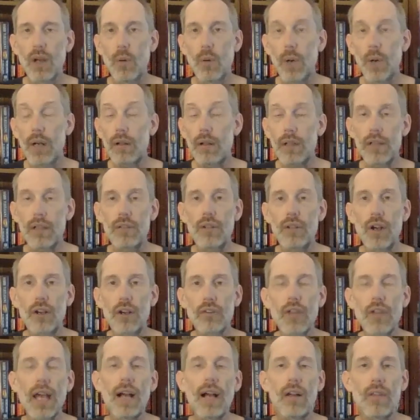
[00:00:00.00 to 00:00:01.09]
Well, it
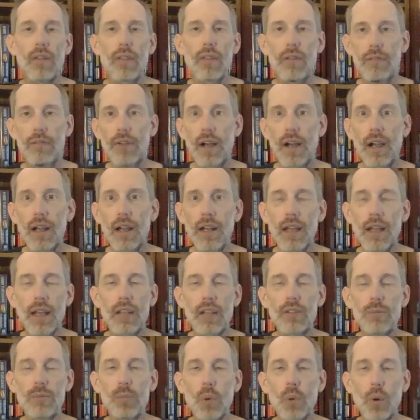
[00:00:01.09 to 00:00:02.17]
turns out the very
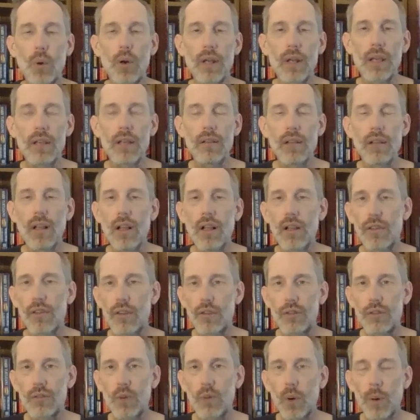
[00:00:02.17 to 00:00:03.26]
next morning, the
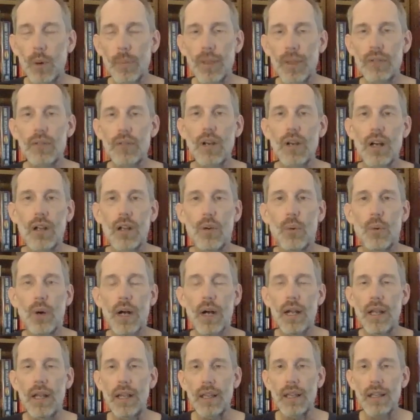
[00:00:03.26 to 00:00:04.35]
storm has gone
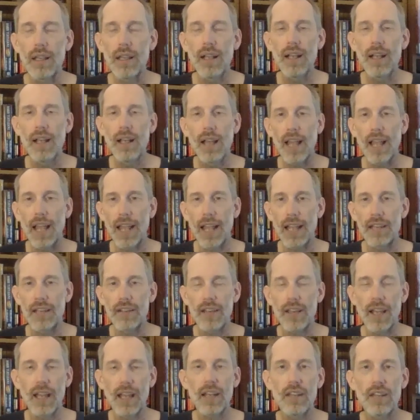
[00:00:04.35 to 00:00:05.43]
away, and
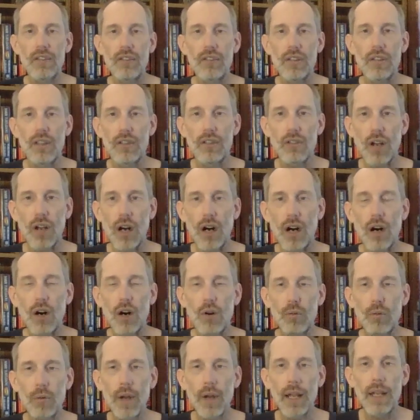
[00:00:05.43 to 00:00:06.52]
Tanis is
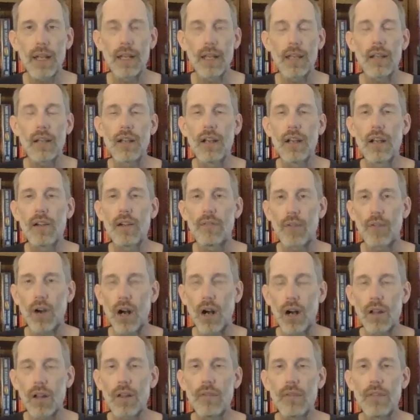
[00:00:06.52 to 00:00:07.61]
all ready for
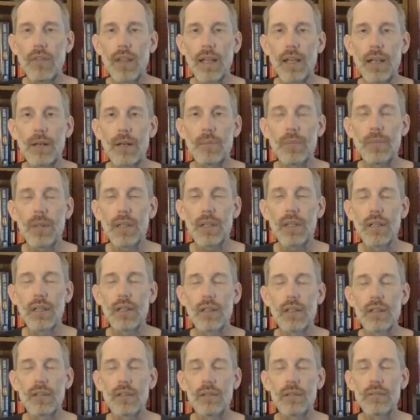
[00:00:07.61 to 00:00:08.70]
all of them
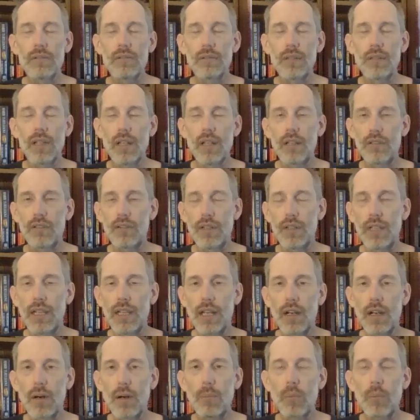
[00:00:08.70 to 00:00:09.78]
to
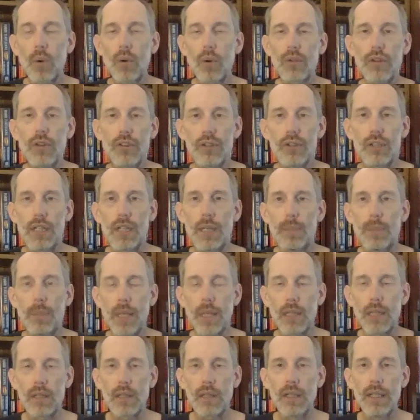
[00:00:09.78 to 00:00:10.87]
get on board the ship
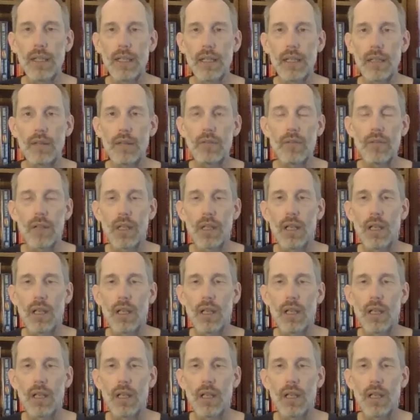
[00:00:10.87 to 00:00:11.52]
and leave